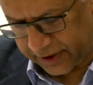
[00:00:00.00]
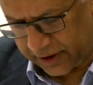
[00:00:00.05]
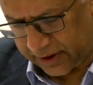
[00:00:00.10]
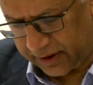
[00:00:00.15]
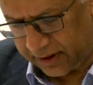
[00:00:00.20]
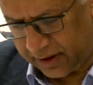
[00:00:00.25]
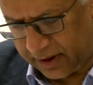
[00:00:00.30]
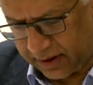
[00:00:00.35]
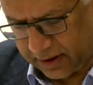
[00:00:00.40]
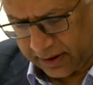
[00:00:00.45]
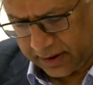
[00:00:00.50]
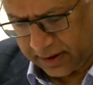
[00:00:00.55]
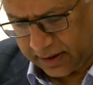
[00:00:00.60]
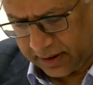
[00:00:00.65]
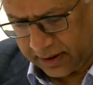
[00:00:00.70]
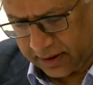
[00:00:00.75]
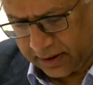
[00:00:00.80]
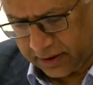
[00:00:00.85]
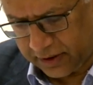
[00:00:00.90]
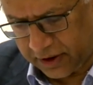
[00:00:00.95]
did,
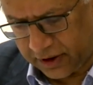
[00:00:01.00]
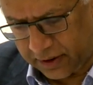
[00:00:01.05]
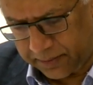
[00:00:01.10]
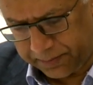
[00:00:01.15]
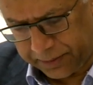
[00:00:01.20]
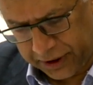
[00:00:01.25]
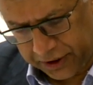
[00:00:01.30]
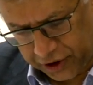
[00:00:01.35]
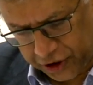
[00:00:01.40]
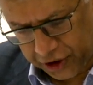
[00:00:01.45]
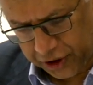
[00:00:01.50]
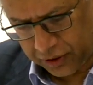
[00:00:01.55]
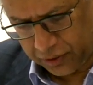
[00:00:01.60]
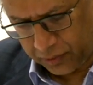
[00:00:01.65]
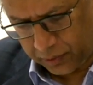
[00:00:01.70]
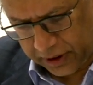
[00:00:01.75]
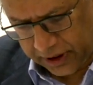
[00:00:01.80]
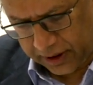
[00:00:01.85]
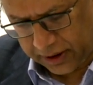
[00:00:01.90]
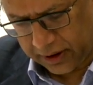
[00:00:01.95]
to the picture
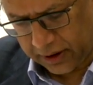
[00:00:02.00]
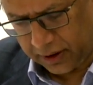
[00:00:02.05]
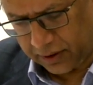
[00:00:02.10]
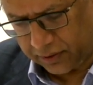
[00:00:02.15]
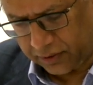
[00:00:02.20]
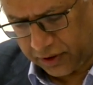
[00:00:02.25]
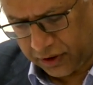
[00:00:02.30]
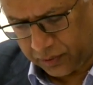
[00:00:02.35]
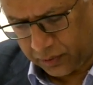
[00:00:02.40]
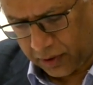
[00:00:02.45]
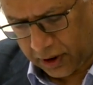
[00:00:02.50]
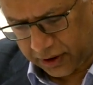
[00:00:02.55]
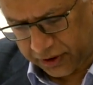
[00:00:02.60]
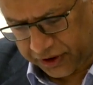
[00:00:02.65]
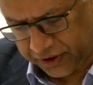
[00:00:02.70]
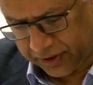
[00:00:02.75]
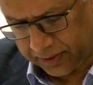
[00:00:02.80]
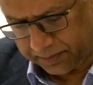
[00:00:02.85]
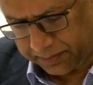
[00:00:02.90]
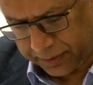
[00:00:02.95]
window to
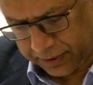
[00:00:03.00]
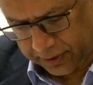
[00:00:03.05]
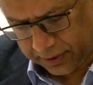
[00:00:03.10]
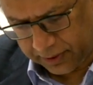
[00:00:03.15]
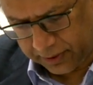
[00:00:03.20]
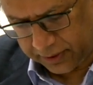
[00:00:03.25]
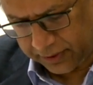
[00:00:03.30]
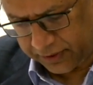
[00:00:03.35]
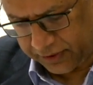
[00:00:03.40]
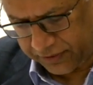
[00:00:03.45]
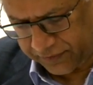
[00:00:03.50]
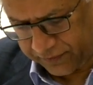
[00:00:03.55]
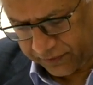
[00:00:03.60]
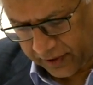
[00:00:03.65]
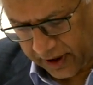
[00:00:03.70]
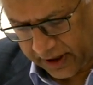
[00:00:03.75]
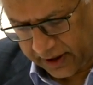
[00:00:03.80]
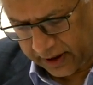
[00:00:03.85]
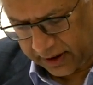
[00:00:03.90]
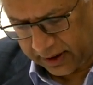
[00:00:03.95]
watch the birds
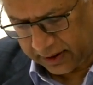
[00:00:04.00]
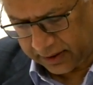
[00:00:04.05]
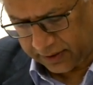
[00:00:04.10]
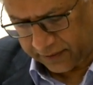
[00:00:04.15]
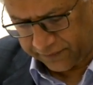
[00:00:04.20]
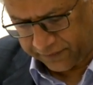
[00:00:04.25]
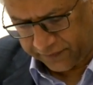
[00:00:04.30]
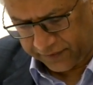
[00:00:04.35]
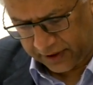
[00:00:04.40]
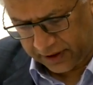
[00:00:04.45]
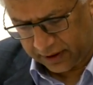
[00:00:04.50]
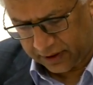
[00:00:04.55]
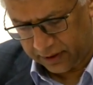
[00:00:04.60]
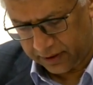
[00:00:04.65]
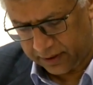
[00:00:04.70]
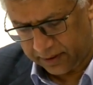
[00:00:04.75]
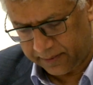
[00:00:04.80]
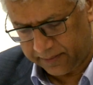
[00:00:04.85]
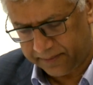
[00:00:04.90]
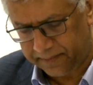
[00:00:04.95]
fretting at the
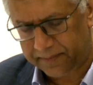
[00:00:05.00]
feeder.